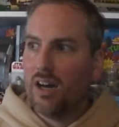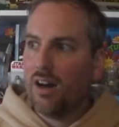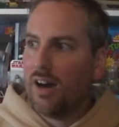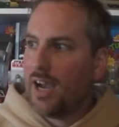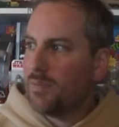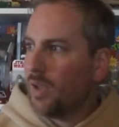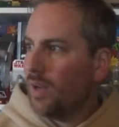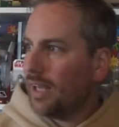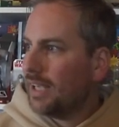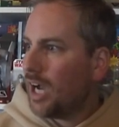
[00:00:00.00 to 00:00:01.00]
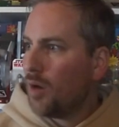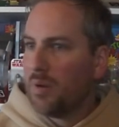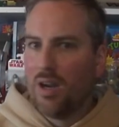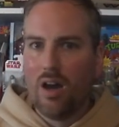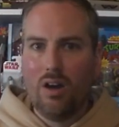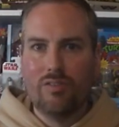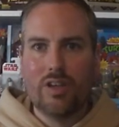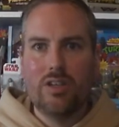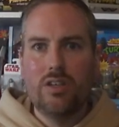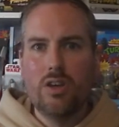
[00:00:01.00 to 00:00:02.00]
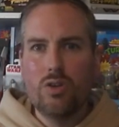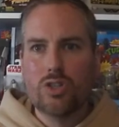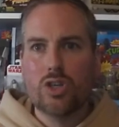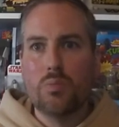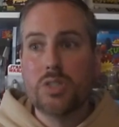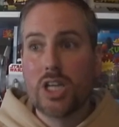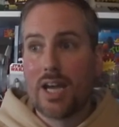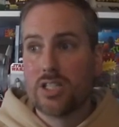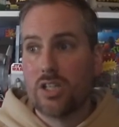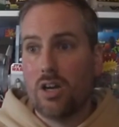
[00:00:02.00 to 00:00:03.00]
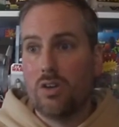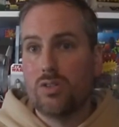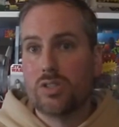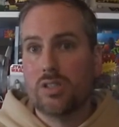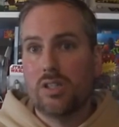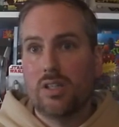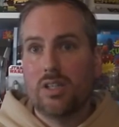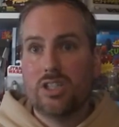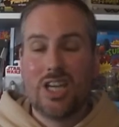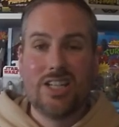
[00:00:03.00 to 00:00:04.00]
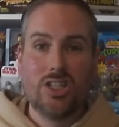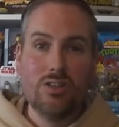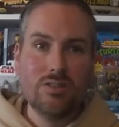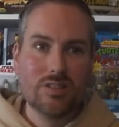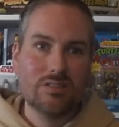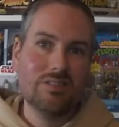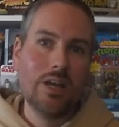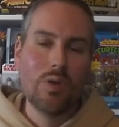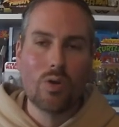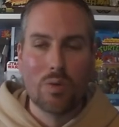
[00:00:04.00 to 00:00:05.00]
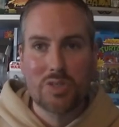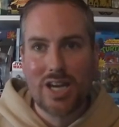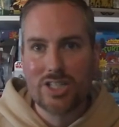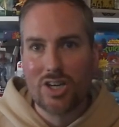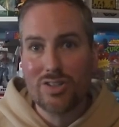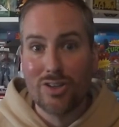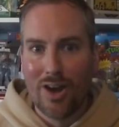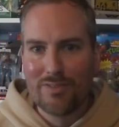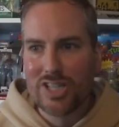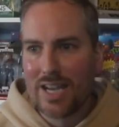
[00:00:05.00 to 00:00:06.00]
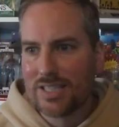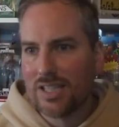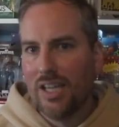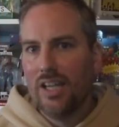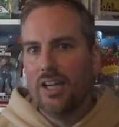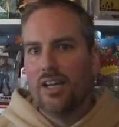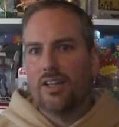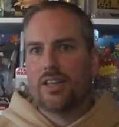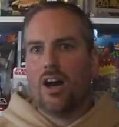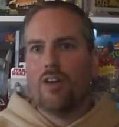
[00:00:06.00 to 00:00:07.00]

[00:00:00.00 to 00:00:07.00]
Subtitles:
I am doing a couple of YouTube chat shows. Chat shows? Yeah, we call them chat shows, live chats, that